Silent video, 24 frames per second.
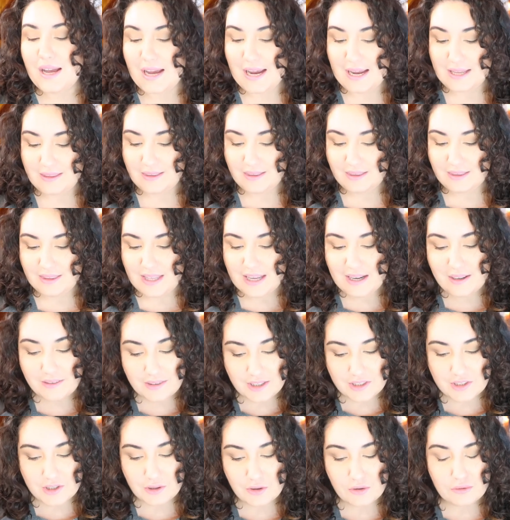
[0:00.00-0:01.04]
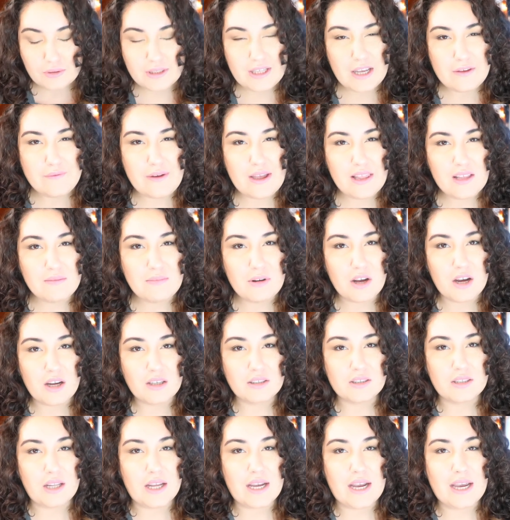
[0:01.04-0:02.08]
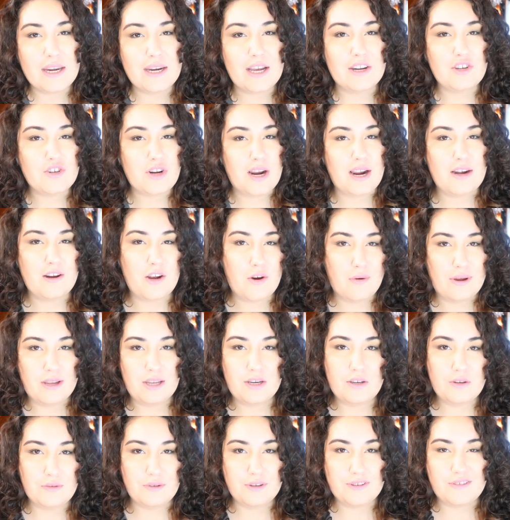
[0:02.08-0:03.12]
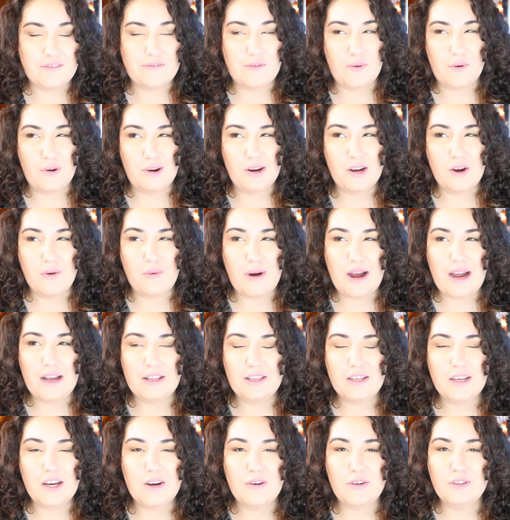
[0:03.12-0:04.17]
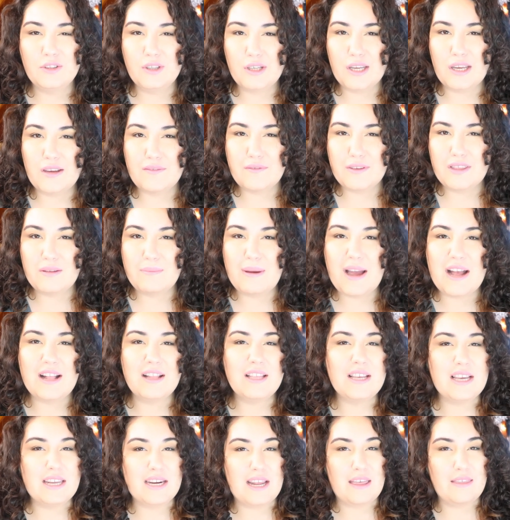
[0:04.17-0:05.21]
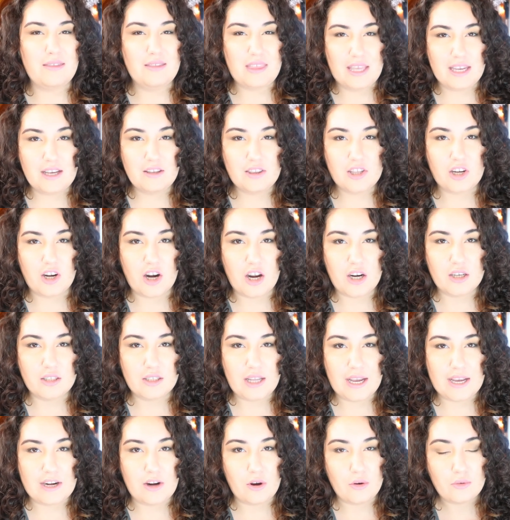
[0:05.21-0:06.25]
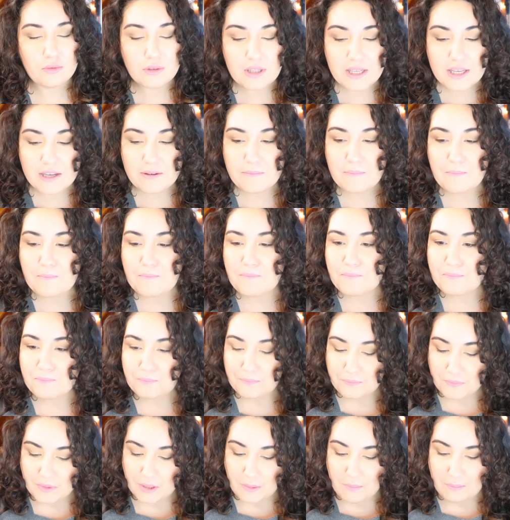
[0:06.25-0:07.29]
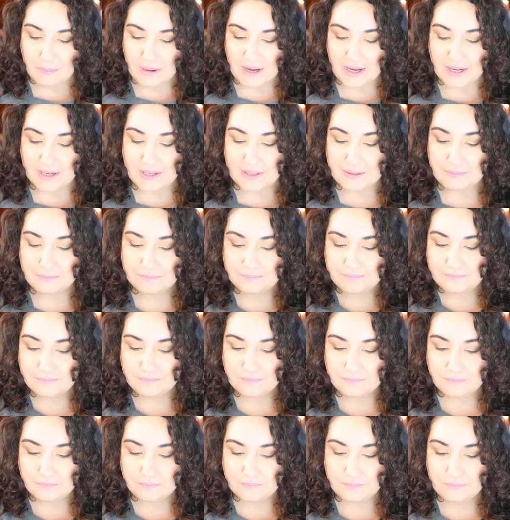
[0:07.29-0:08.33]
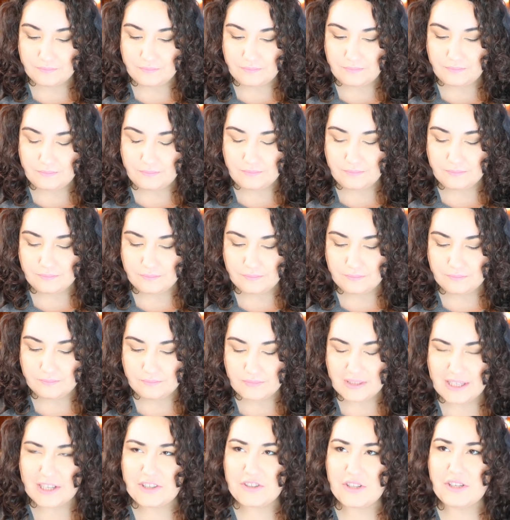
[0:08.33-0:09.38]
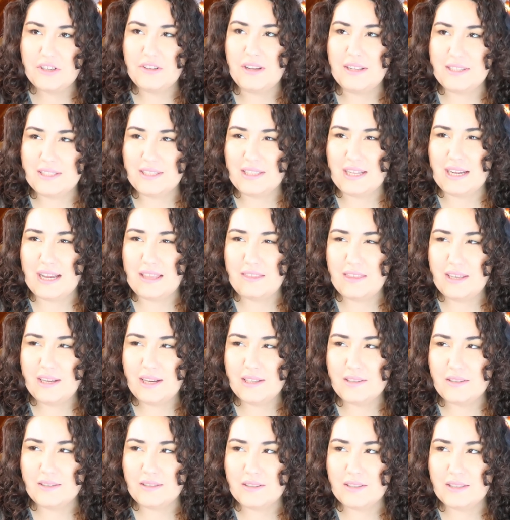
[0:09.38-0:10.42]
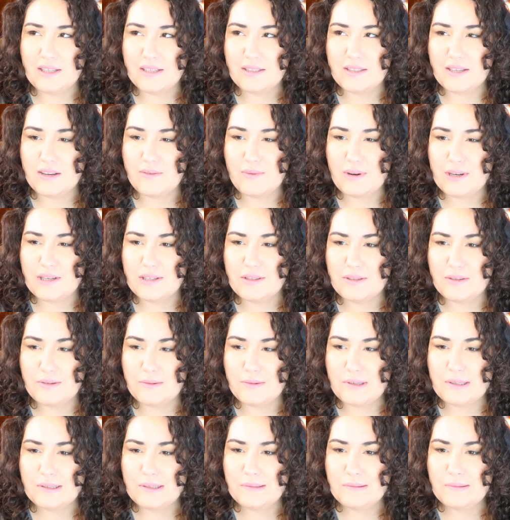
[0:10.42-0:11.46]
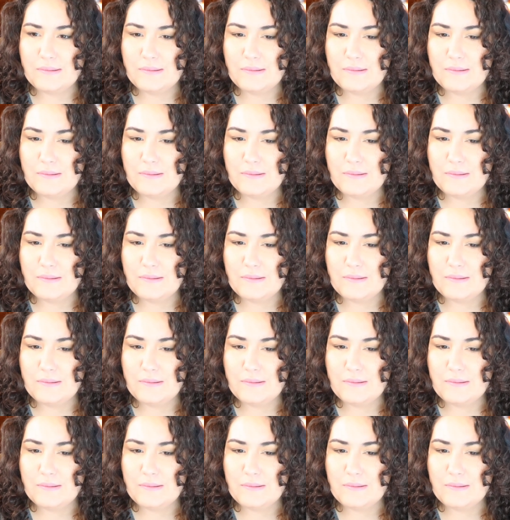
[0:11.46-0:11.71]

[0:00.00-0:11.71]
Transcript: I think these are only available online. I tried going into a Sephora a while ago looking for the palette and I think they're online only but actually no that's a lie. I think I saw the sunset one in store.